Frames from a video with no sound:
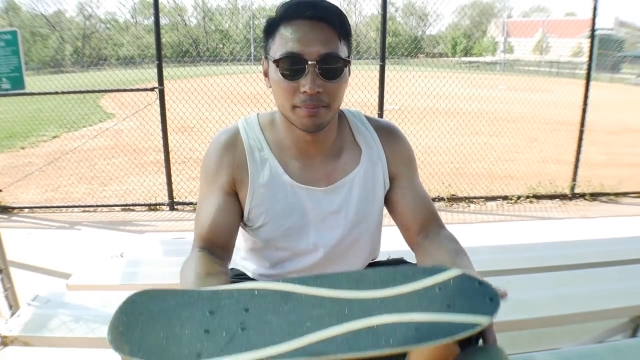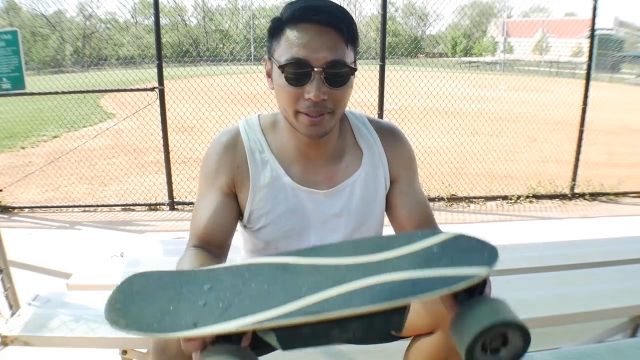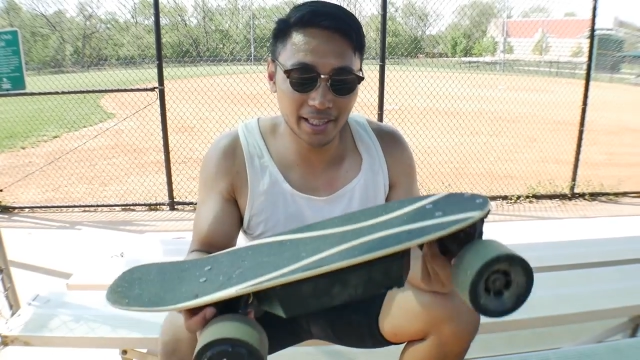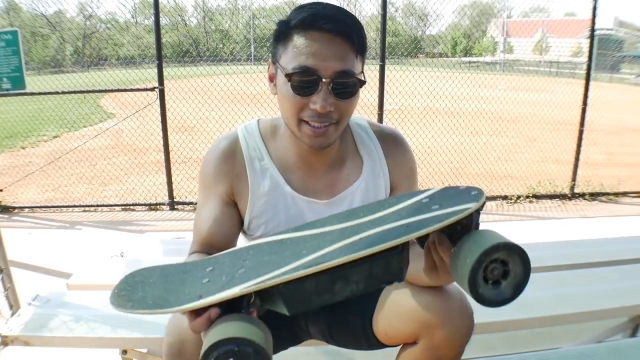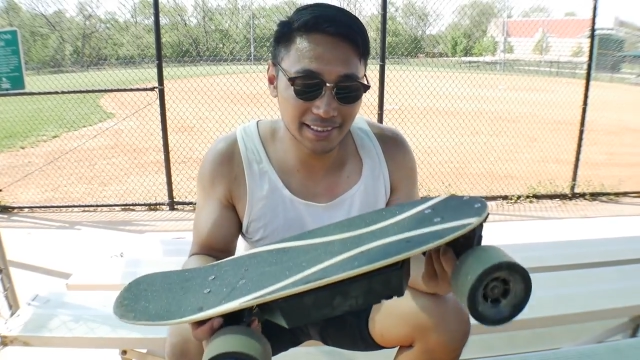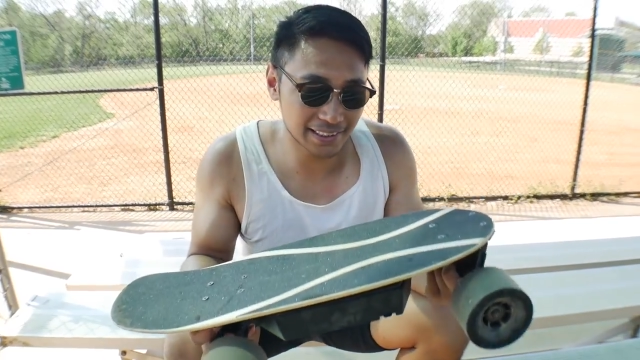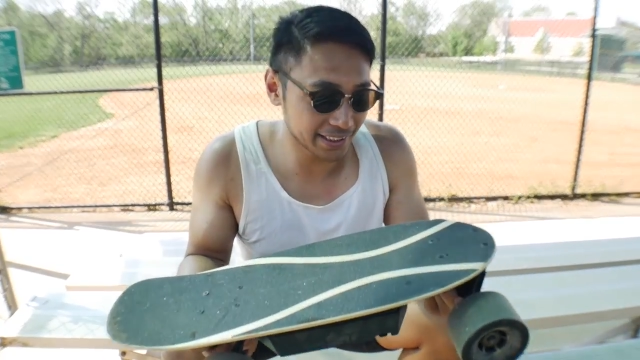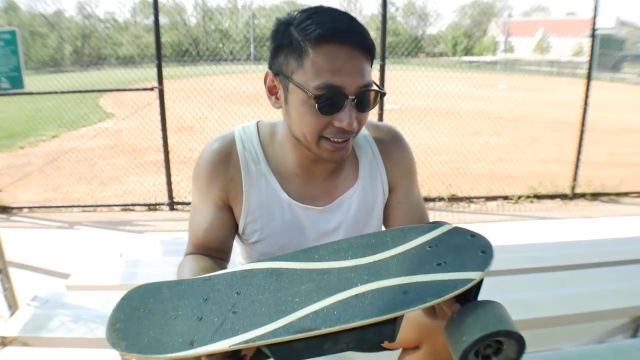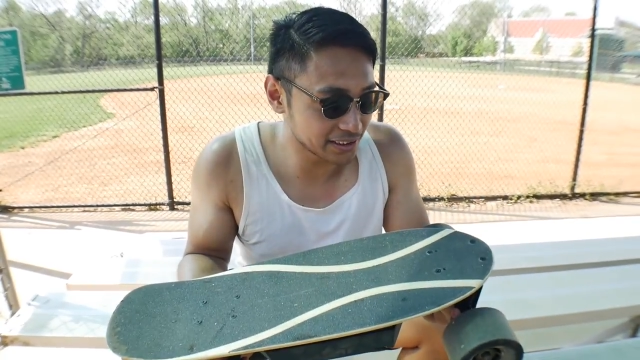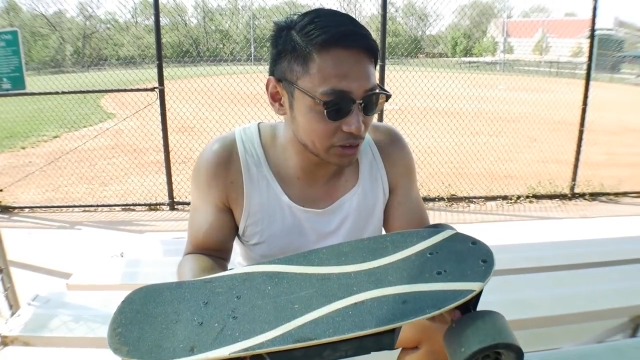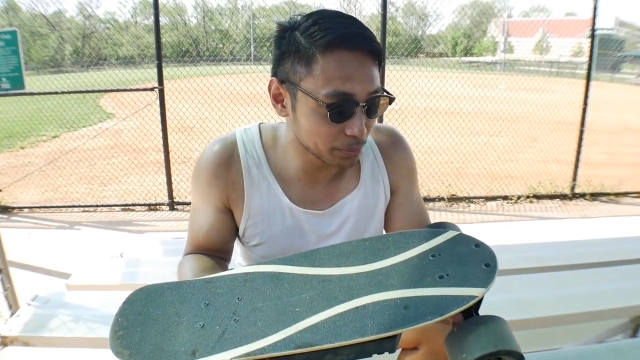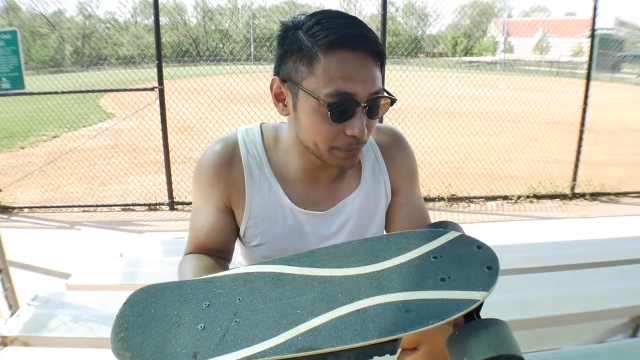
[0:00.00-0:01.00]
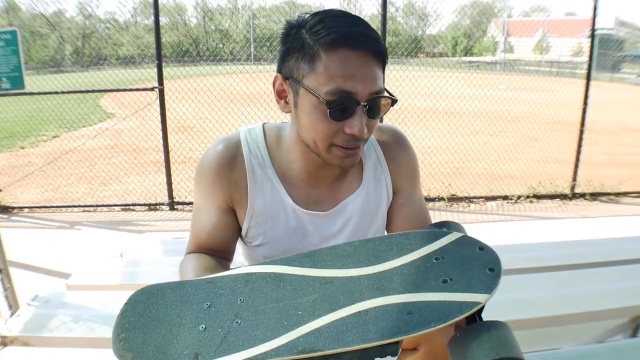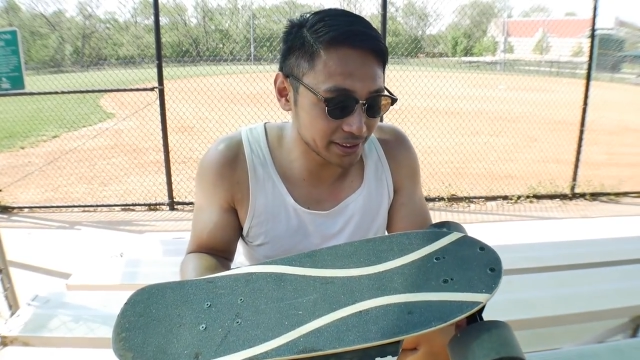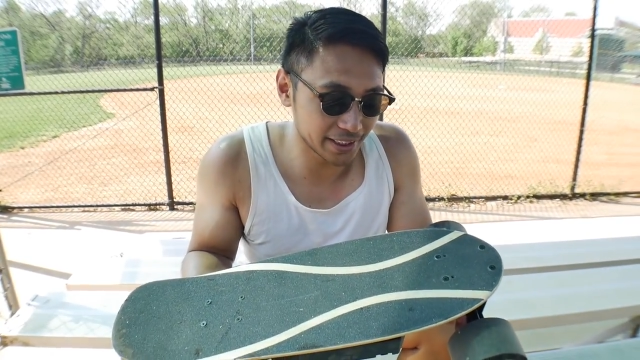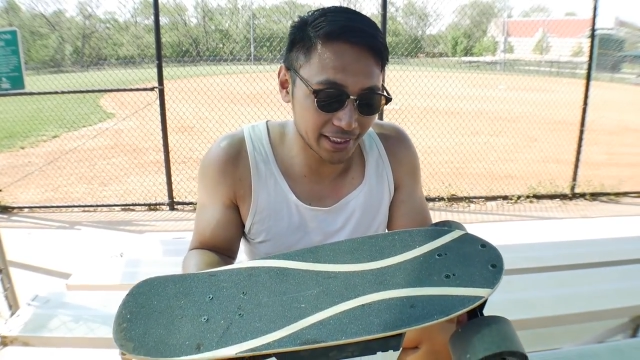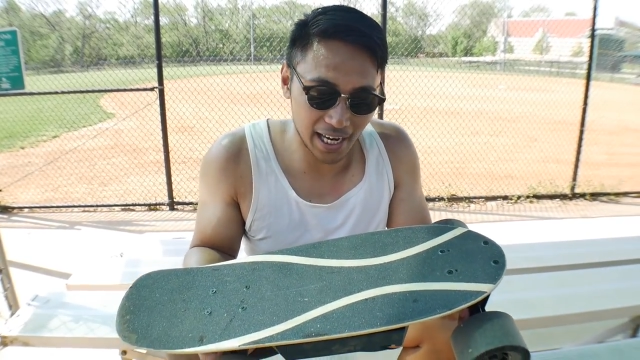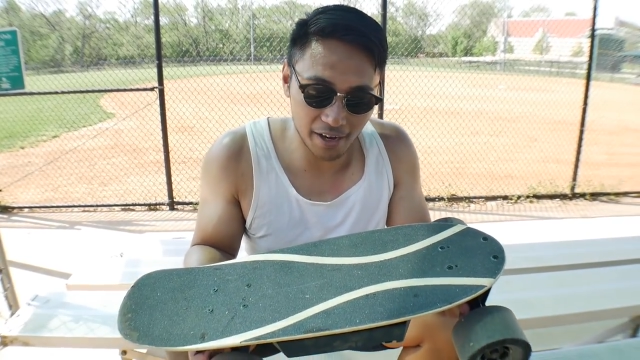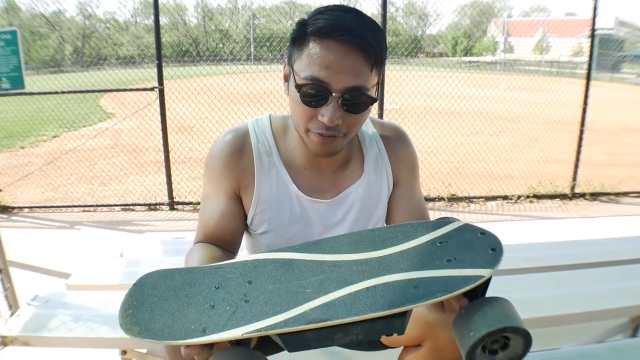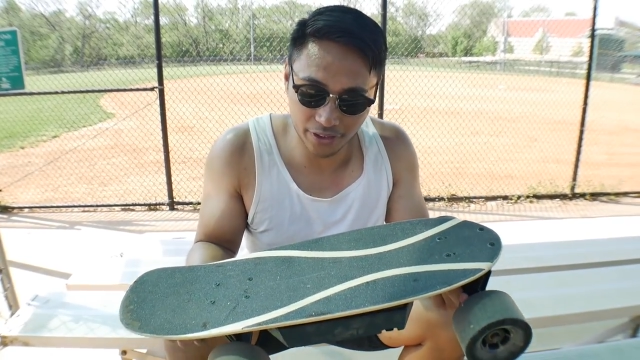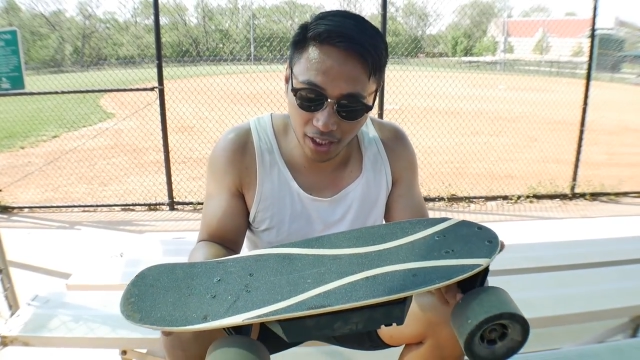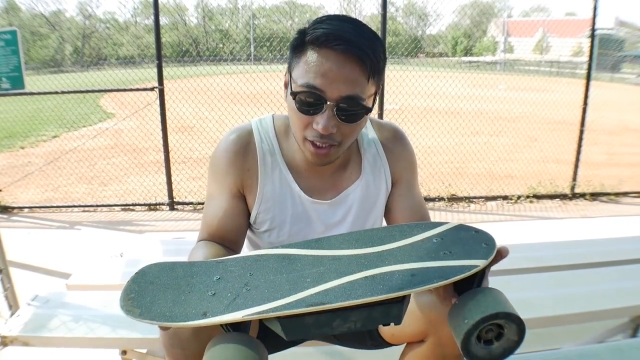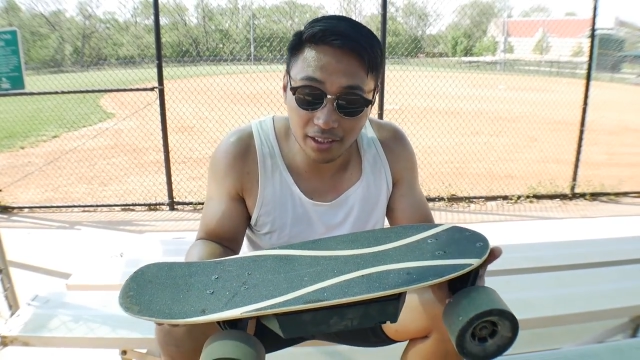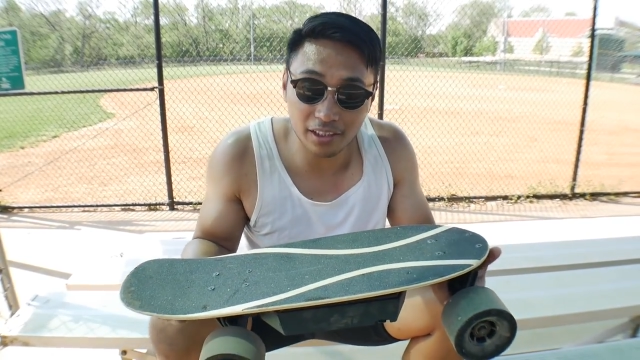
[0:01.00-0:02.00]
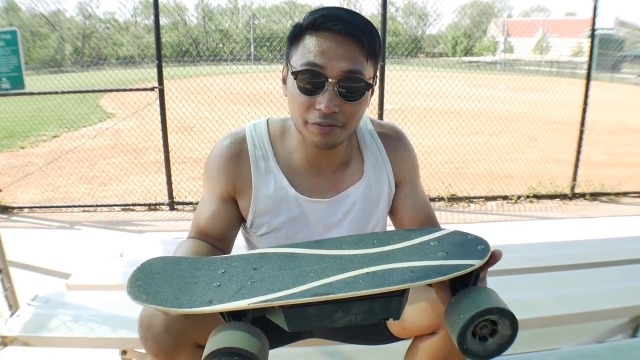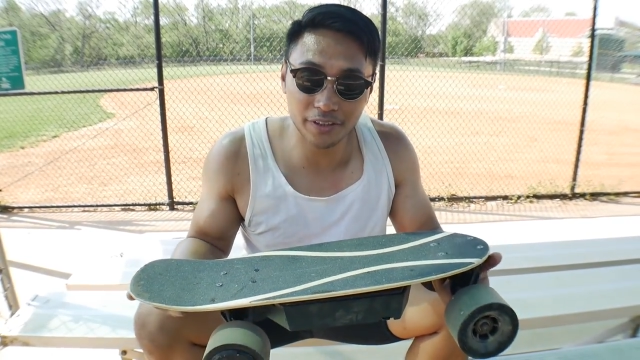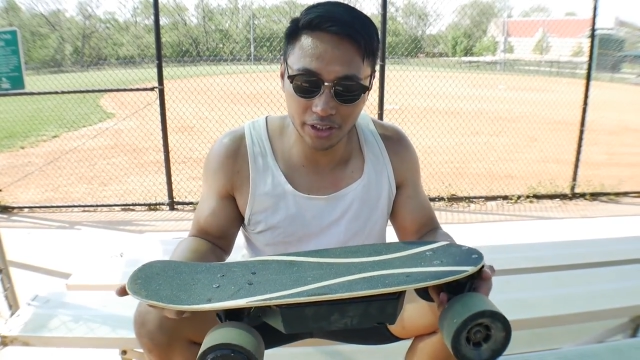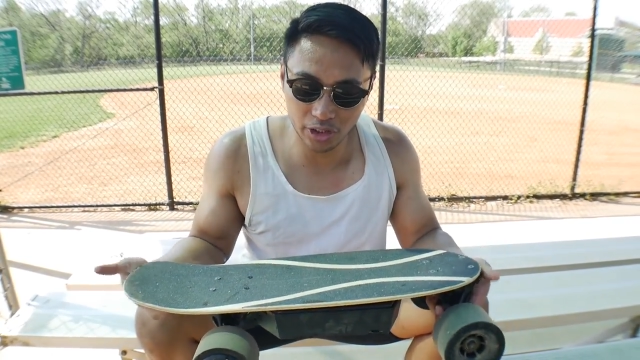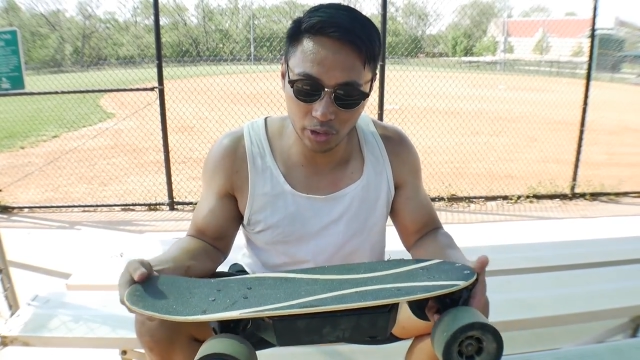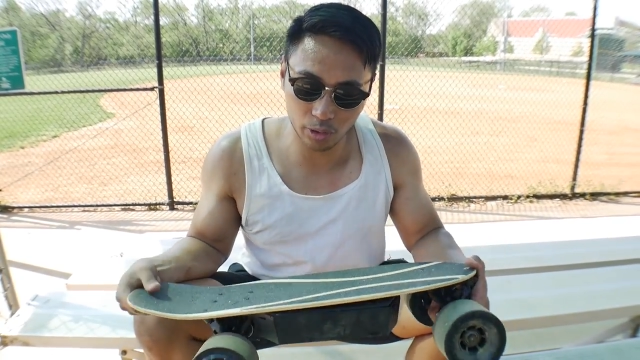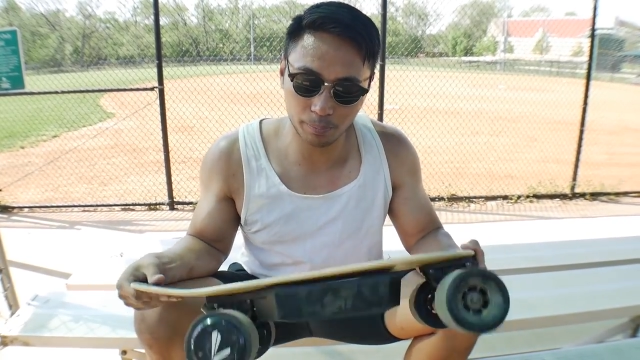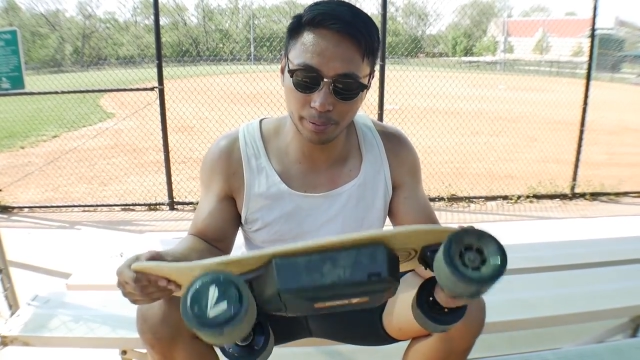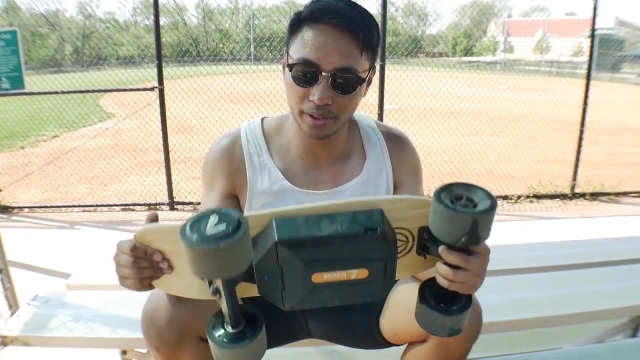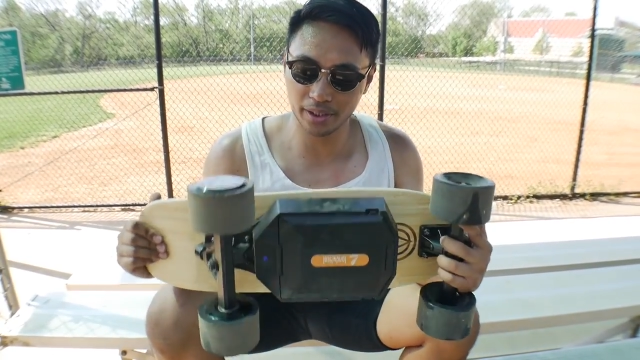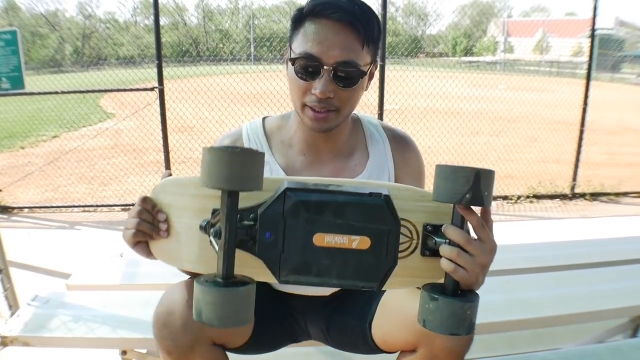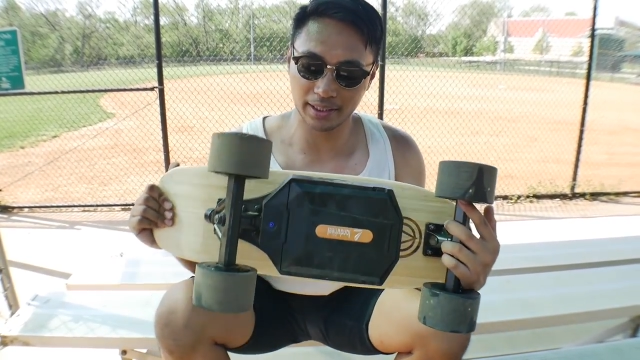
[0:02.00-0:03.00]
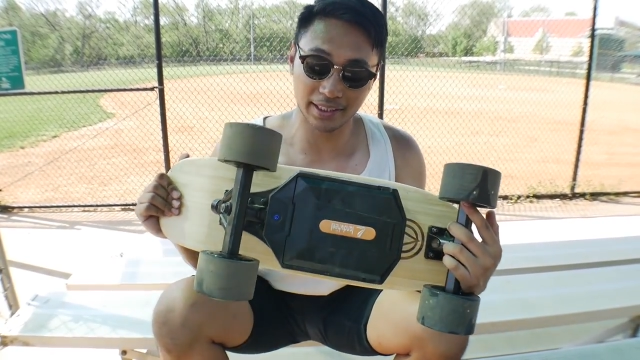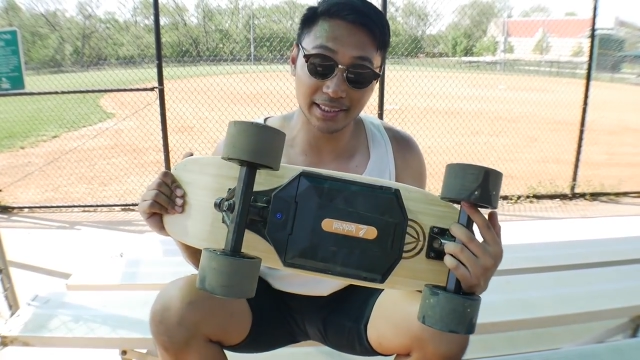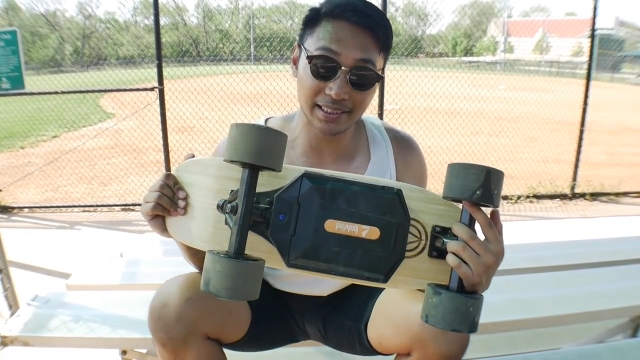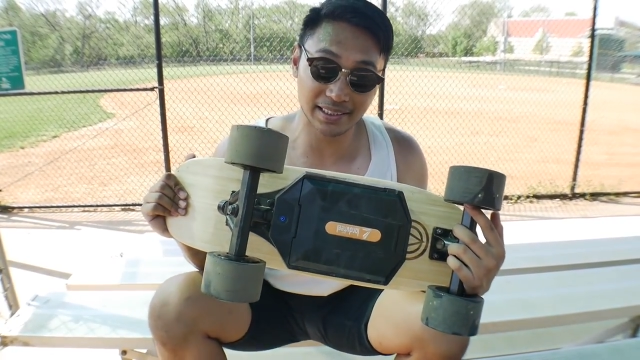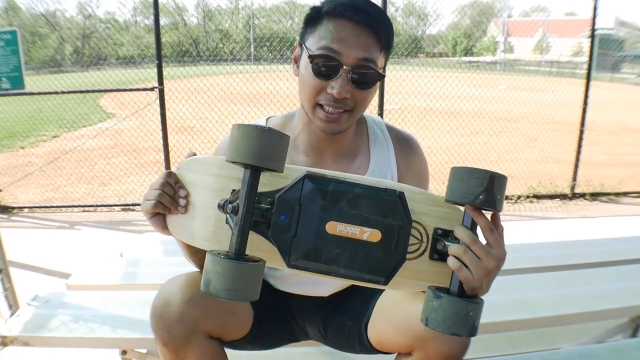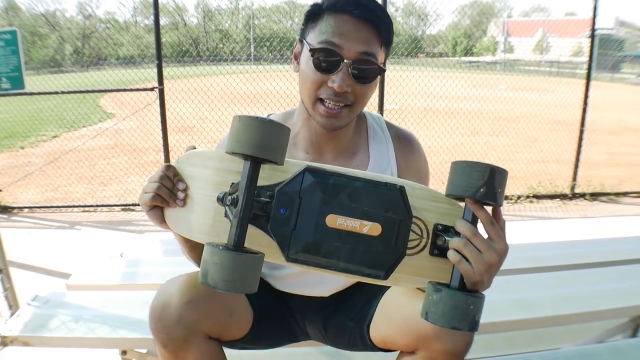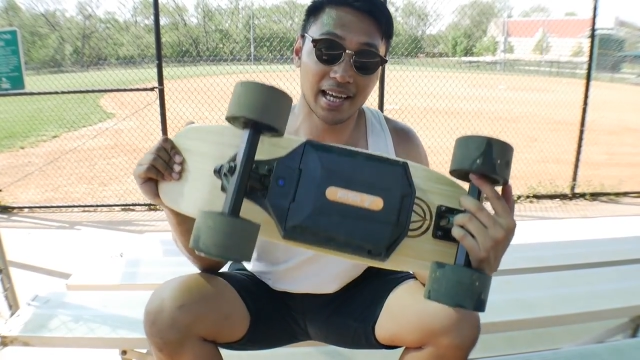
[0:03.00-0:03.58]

But yeah, this thing is super sick. I've done a video putting this